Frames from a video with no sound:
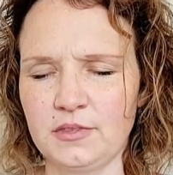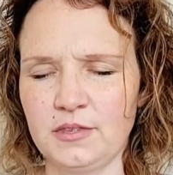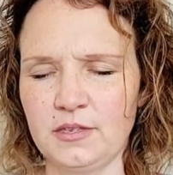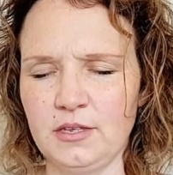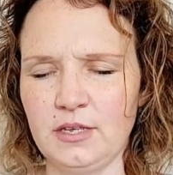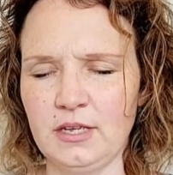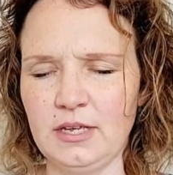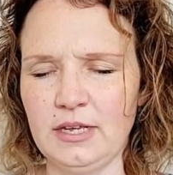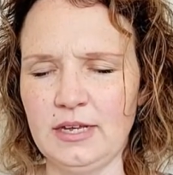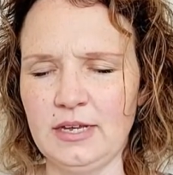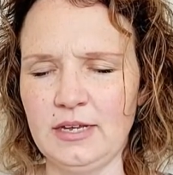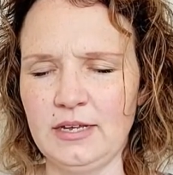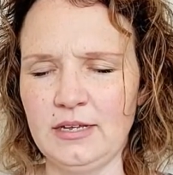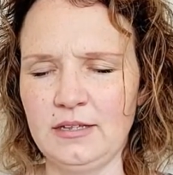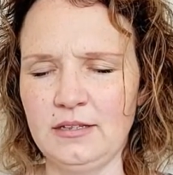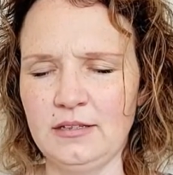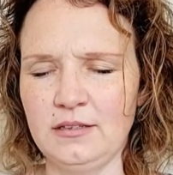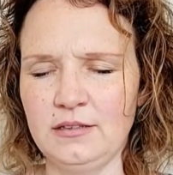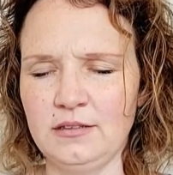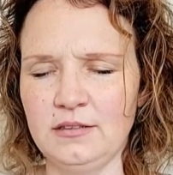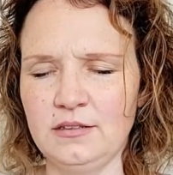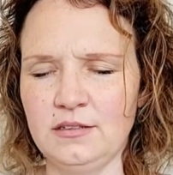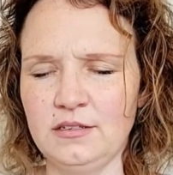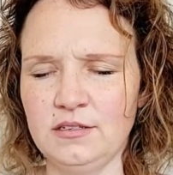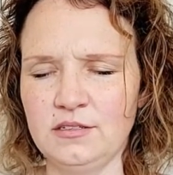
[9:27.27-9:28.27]

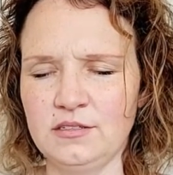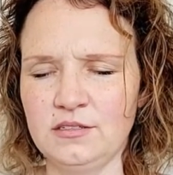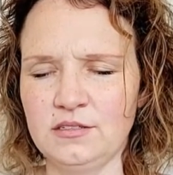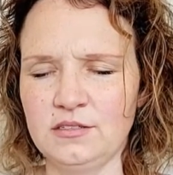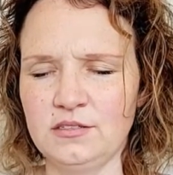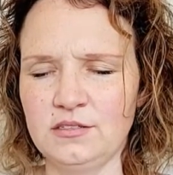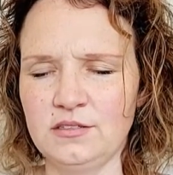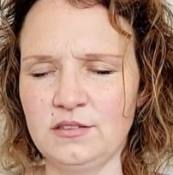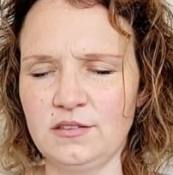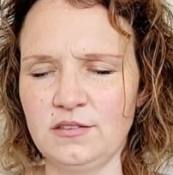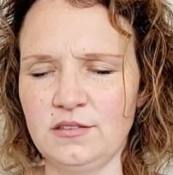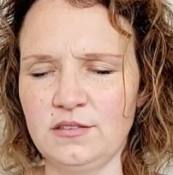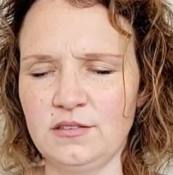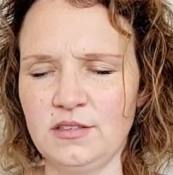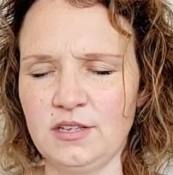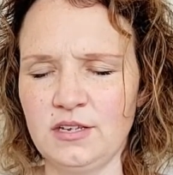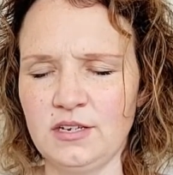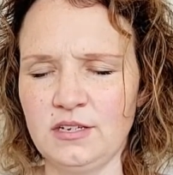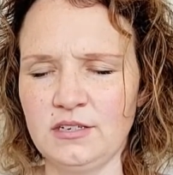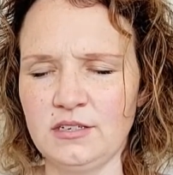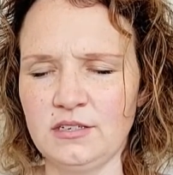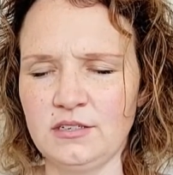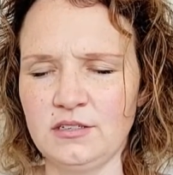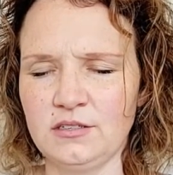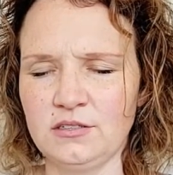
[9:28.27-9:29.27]
And this
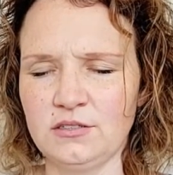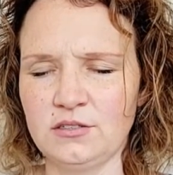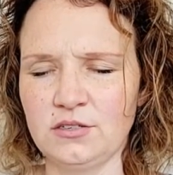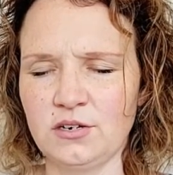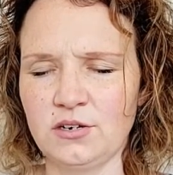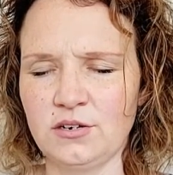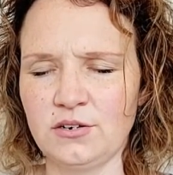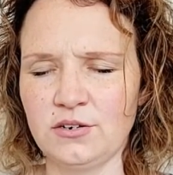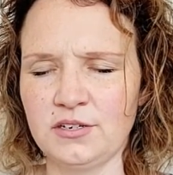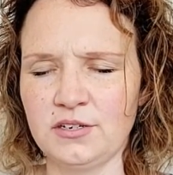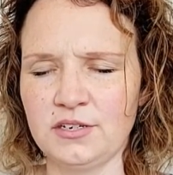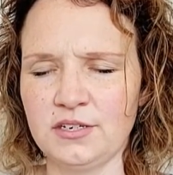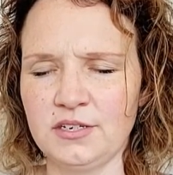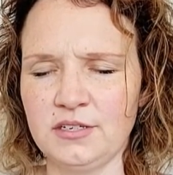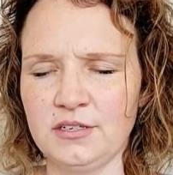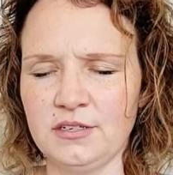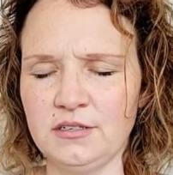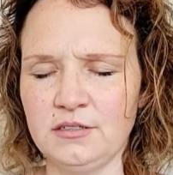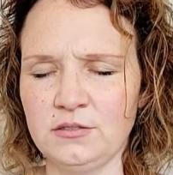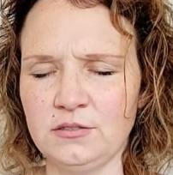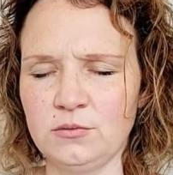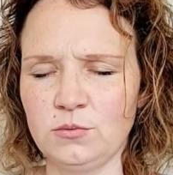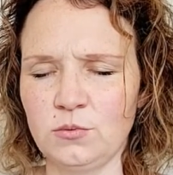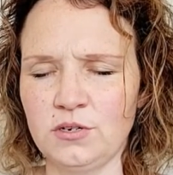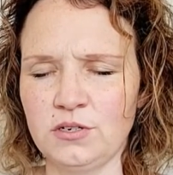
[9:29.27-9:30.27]
Theta Tauri
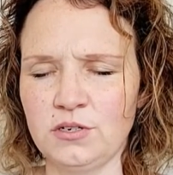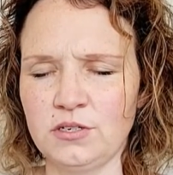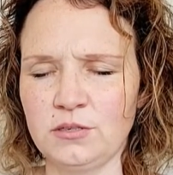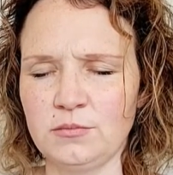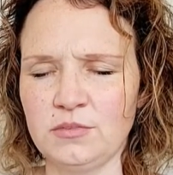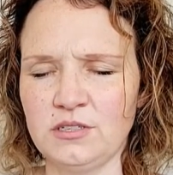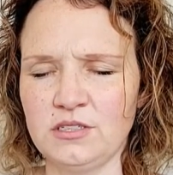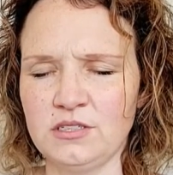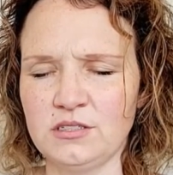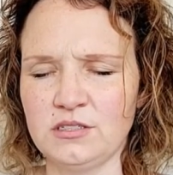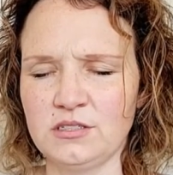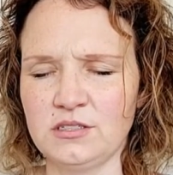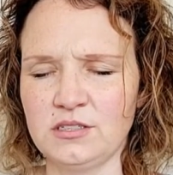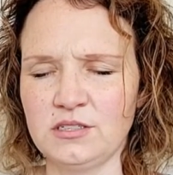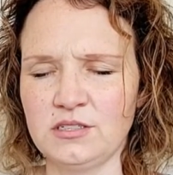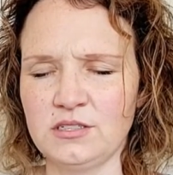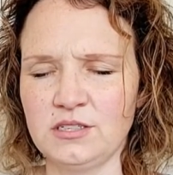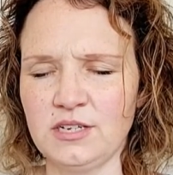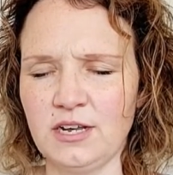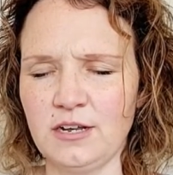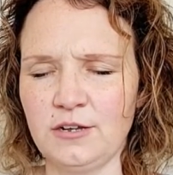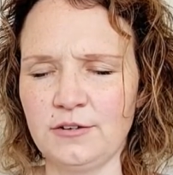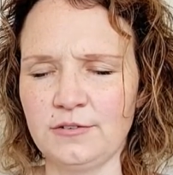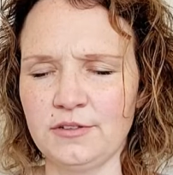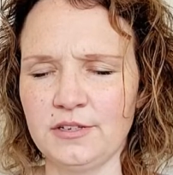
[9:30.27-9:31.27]
is wanting me to sit
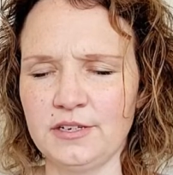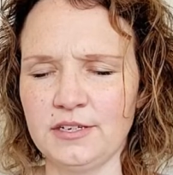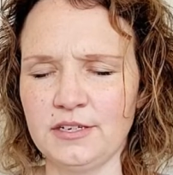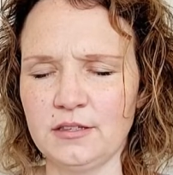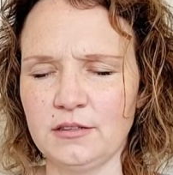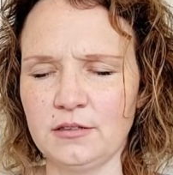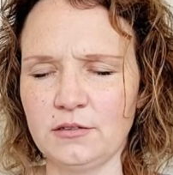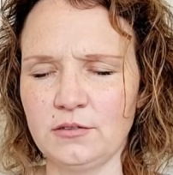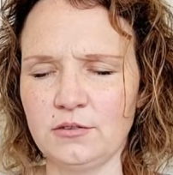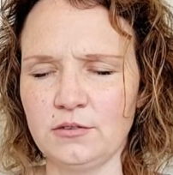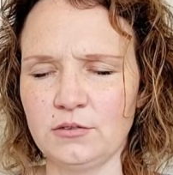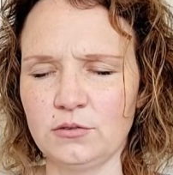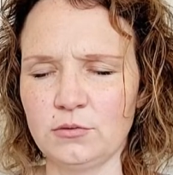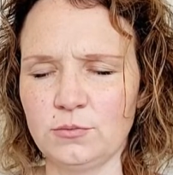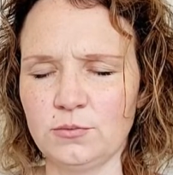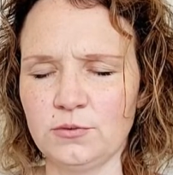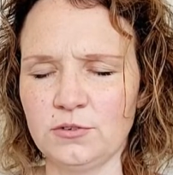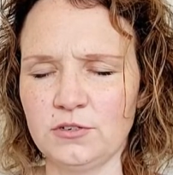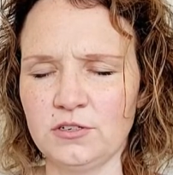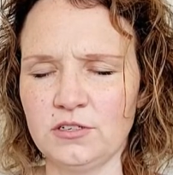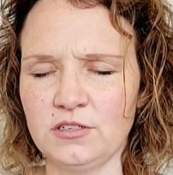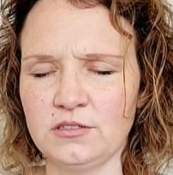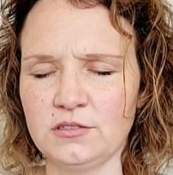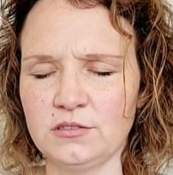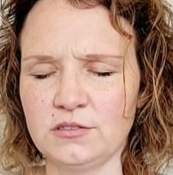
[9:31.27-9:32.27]
down like the little
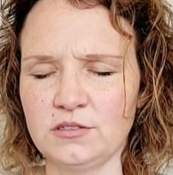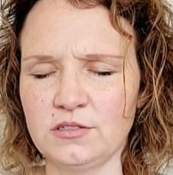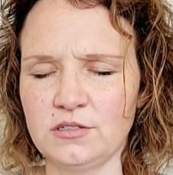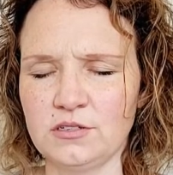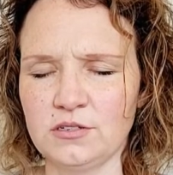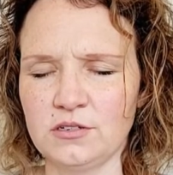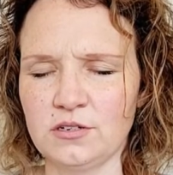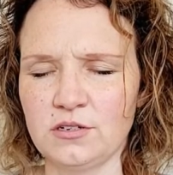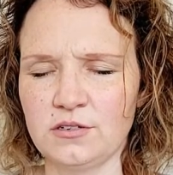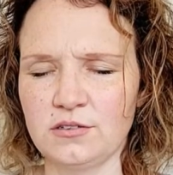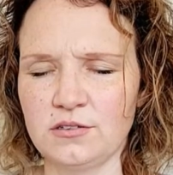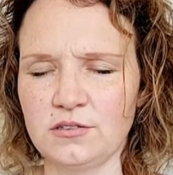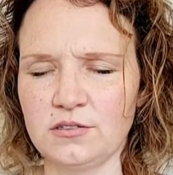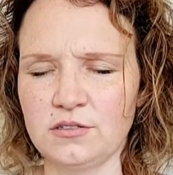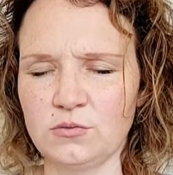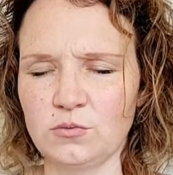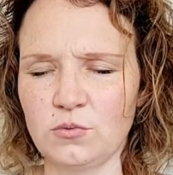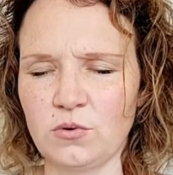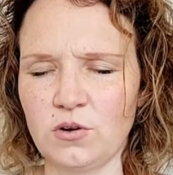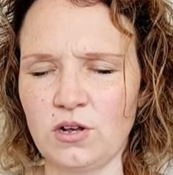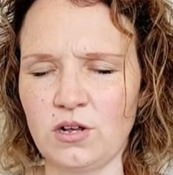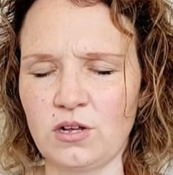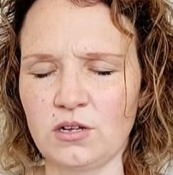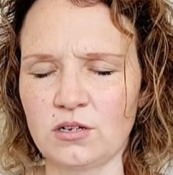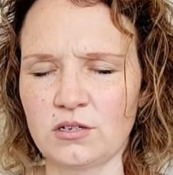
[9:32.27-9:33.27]
prince here on this
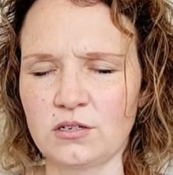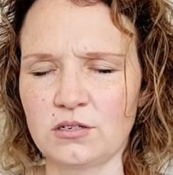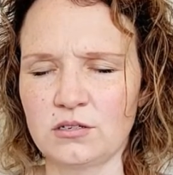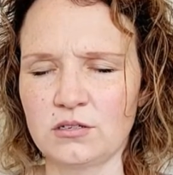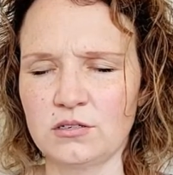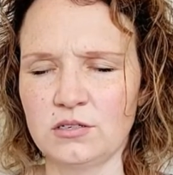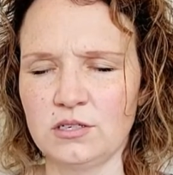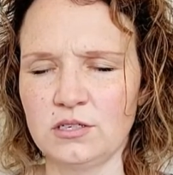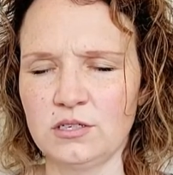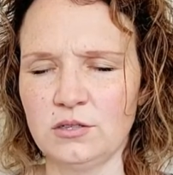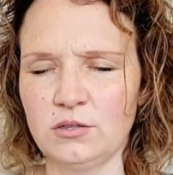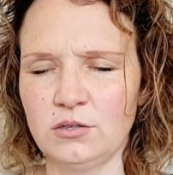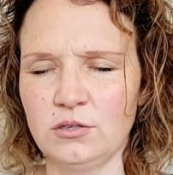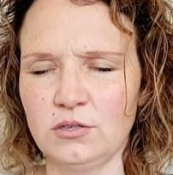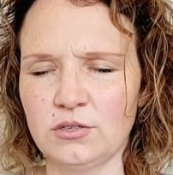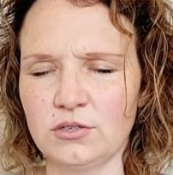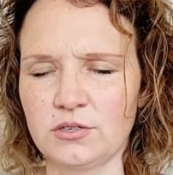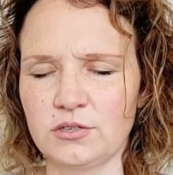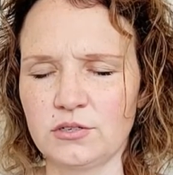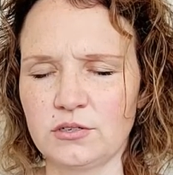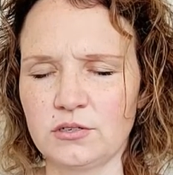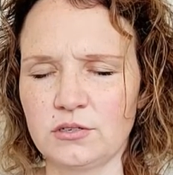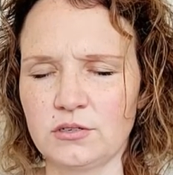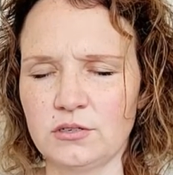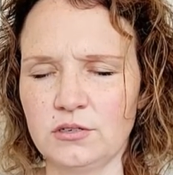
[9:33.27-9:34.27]
rock and
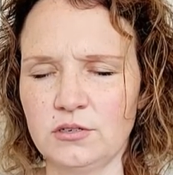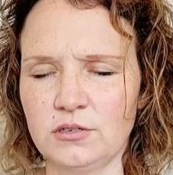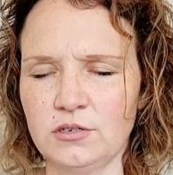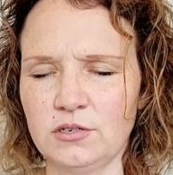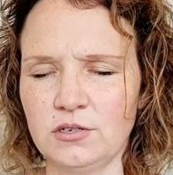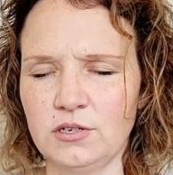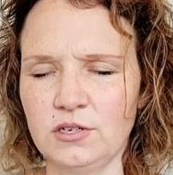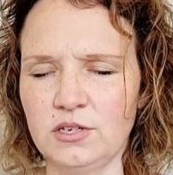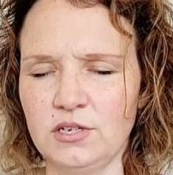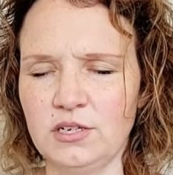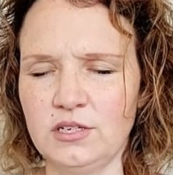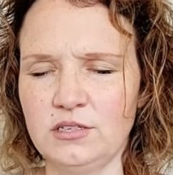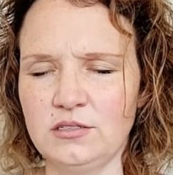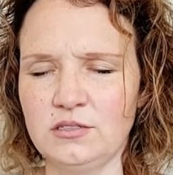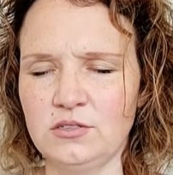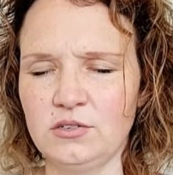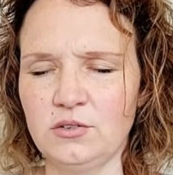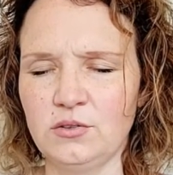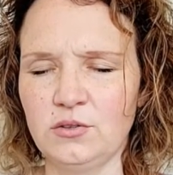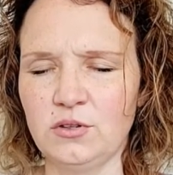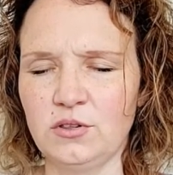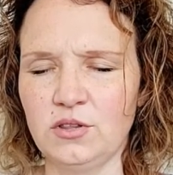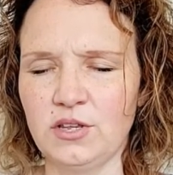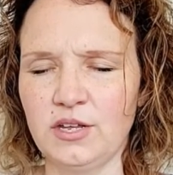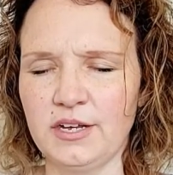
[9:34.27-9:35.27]
look into
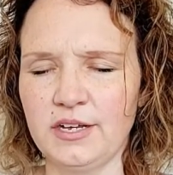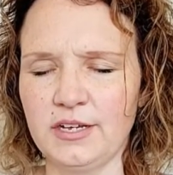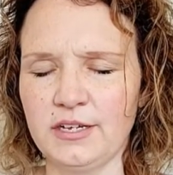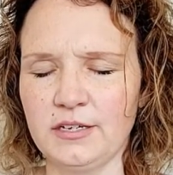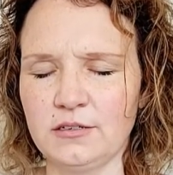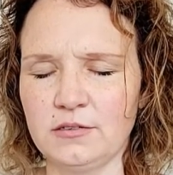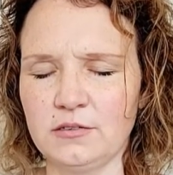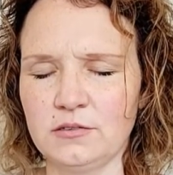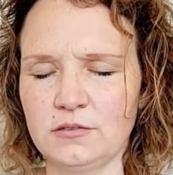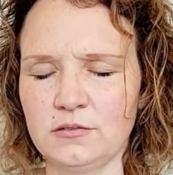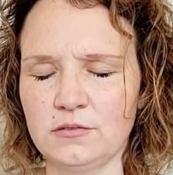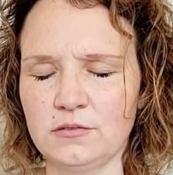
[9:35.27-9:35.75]
the light.